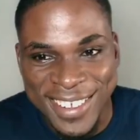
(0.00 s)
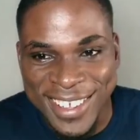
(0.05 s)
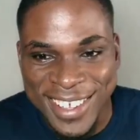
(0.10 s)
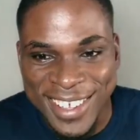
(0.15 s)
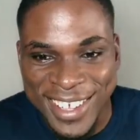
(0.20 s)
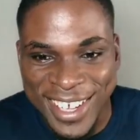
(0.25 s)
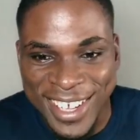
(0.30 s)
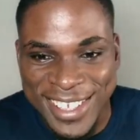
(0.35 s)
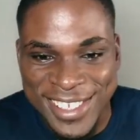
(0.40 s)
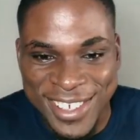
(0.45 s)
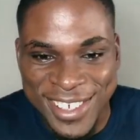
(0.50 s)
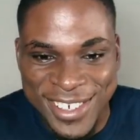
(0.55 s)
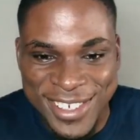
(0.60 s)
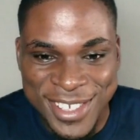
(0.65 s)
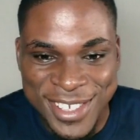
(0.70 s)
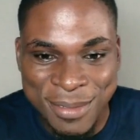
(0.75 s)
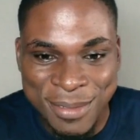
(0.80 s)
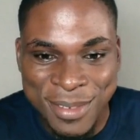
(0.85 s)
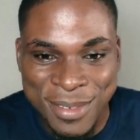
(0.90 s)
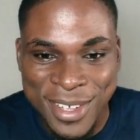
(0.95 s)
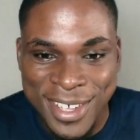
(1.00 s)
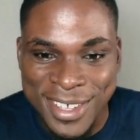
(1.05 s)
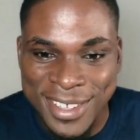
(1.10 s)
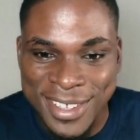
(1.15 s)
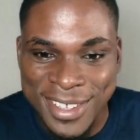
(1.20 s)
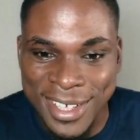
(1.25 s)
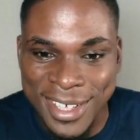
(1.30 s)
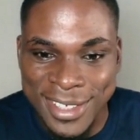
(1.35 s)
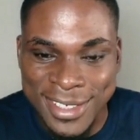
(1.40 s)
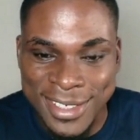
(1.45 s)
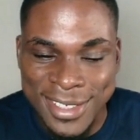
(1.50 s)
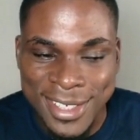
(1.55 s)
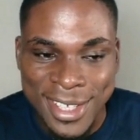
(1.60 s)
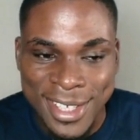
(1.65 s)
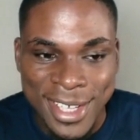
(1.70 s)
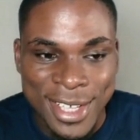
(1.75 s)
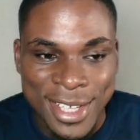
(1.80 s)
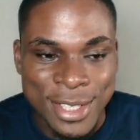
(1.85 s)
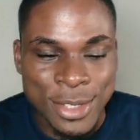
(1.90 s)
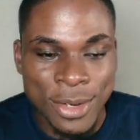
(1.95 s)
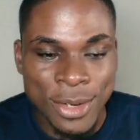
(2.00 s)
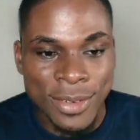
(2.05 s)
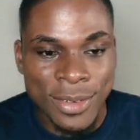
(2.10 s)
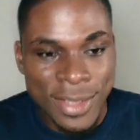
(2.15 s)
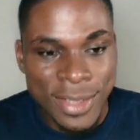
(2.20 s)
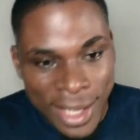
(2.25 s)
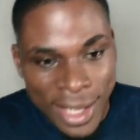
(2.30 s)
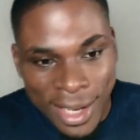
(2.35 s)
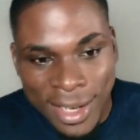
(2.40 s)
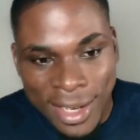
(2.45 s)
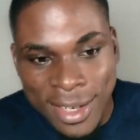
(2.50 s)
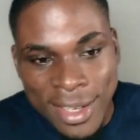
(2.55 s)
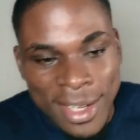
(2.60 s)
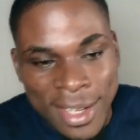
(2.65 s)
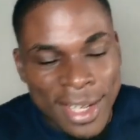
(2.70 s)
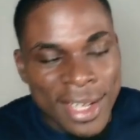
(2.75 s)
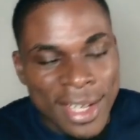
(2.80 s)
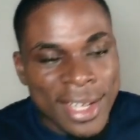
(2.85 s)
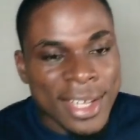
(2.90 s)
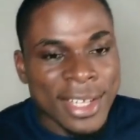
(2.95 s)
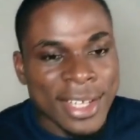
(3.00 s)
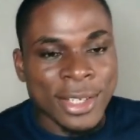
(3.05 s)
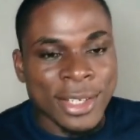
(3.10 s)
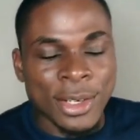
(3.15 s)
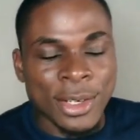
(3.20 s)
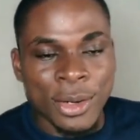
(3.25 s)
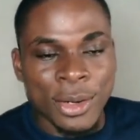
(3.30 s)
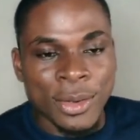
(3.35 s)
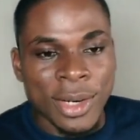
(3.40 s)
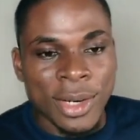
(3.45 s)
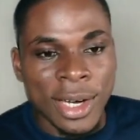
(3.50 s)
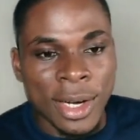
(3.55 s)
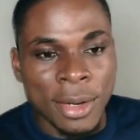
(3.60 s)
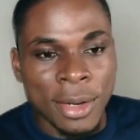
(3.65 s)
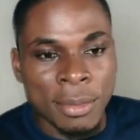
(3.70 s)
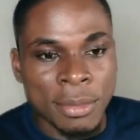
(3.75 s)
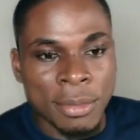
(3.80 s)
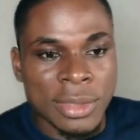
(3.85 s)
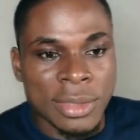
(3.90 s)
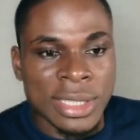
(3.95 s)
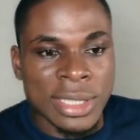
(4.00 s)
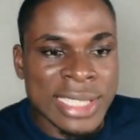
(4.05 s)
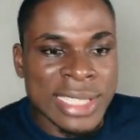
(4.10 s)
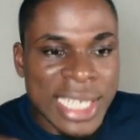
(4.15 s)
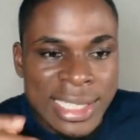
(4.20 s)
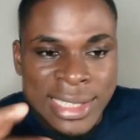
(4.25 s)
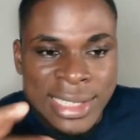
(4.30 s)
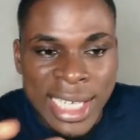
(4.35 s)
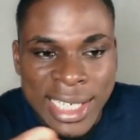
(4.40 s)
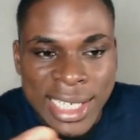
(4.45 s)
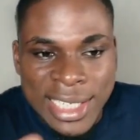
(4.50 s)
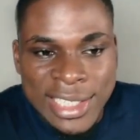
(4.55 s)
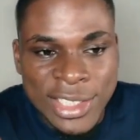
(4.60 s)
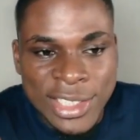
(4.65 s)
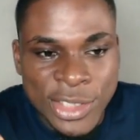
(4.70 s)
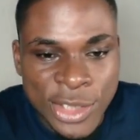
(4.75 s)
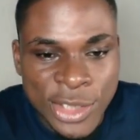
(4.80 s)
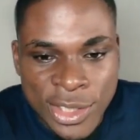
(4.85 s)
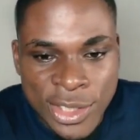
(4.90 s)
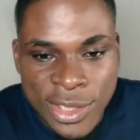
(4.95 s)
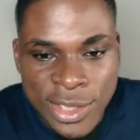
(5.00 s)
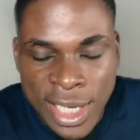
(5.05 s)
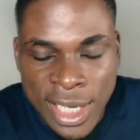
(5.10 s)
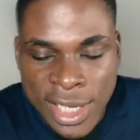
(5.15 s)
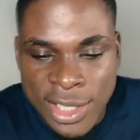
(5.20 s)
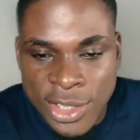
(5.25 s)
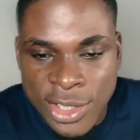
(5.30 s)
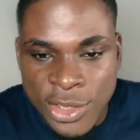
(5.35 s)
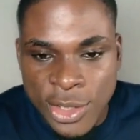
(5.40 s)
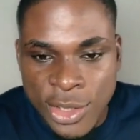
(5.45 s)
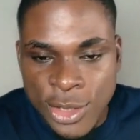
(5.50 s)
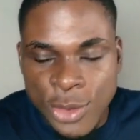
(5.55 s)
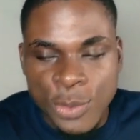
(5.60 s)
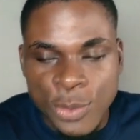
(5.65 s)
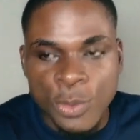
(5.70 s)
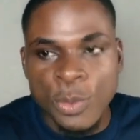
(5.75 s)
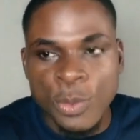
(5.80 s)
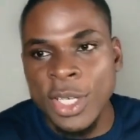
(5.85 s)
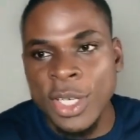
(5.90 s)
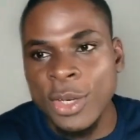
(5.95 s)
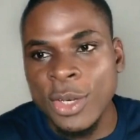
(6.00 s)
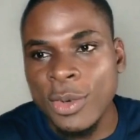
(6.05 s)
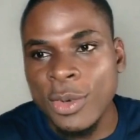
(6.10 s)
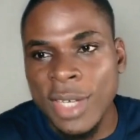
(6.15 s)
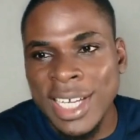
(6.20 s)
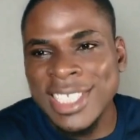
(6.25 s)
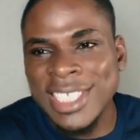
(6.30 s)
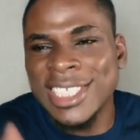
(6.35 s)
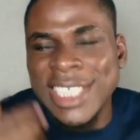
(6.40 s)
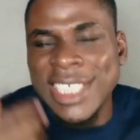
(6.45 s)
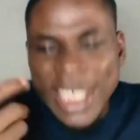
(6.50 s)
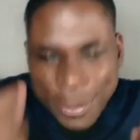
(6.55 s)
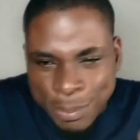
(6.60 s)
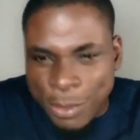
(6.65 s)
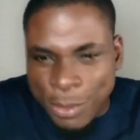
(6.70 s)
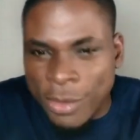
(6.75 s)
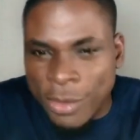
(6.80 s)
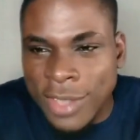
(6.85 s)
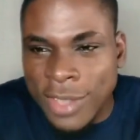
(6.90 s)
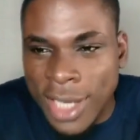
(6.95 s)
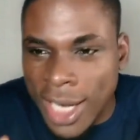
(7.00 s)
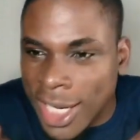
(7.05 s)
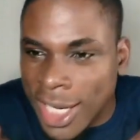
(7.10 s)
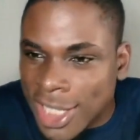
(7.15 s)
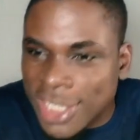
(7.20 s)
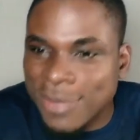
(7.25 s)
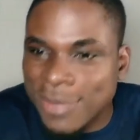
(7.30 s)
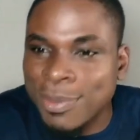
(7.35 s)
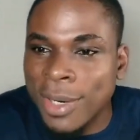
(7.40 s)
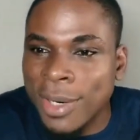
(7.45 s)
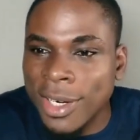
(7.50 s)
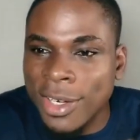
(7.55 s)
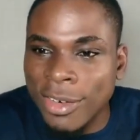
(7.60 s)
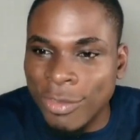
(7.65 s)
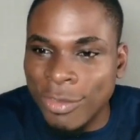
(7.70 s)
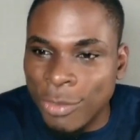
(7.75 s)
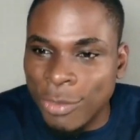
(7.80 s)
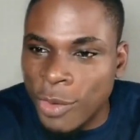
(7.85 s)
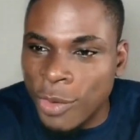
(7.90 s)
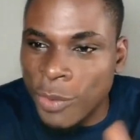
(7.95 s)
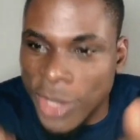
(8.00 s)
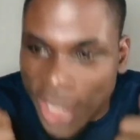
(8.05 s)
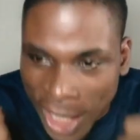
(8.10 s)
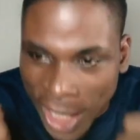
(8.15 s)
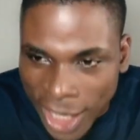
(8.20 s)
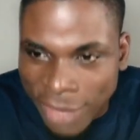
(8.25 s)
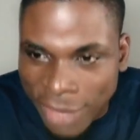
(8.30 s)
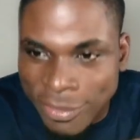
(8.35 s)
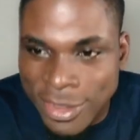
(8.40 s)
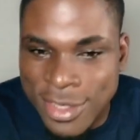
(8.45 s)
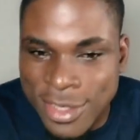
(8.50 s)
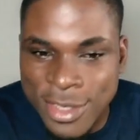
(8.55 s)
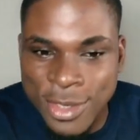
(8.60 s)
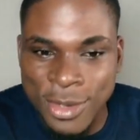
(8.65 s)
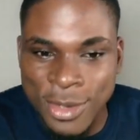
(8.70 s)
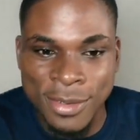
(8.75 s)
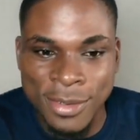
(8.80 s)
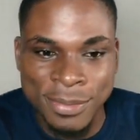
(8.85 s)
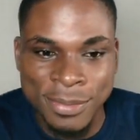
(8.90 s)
that's awesome. Thanks. So yeah, that is just a tip of the iceberg of what we have in store.